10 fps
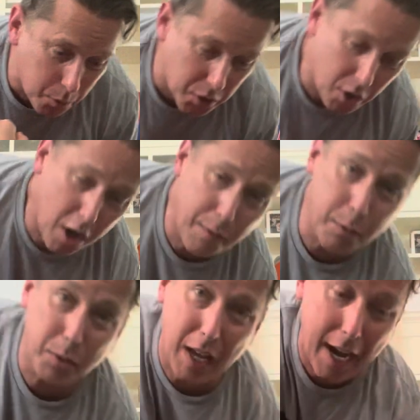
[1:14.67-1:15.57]
starting from
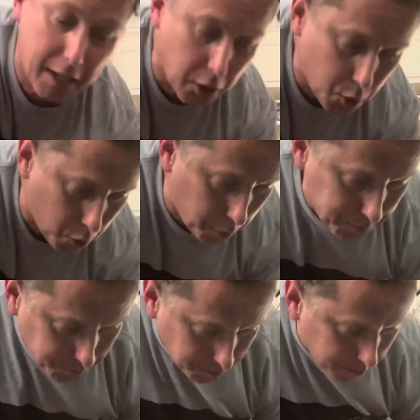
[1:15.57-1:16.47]
side control.
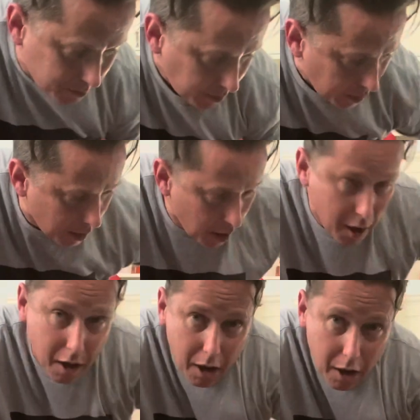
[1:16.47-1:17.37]

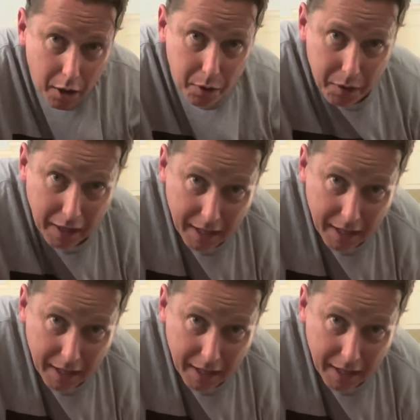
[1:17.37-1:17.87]
Thing